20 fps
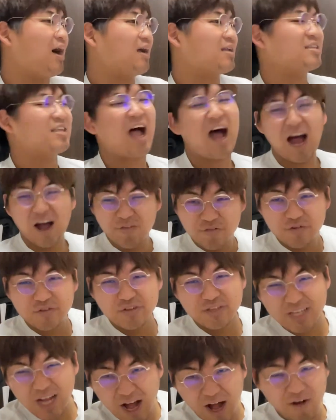
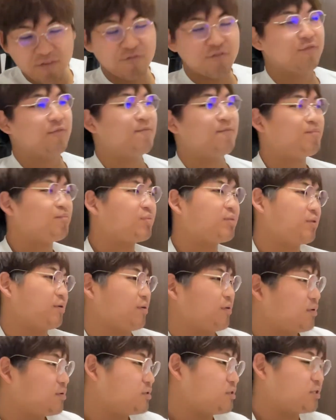tough
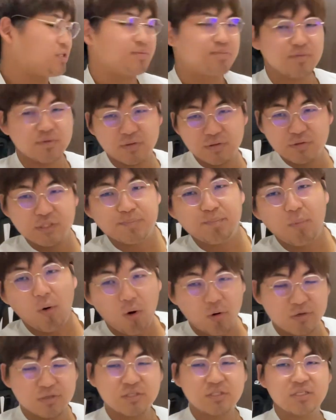
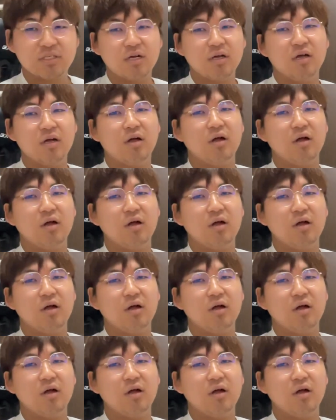sports